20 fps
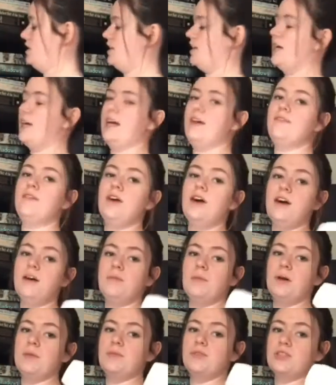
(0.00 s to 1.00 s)
I have on
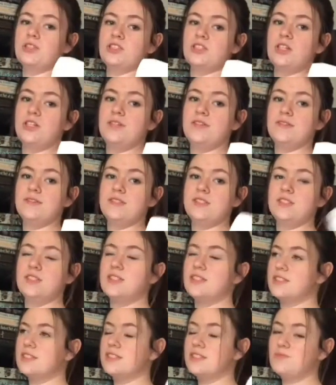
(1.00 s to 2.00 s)
my bookshelves
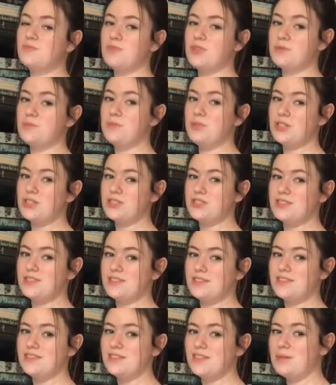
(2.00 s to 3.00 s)
with books
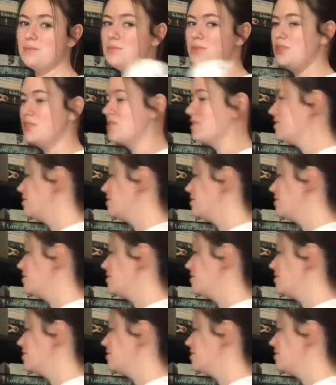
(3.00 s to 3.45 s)
that's not books.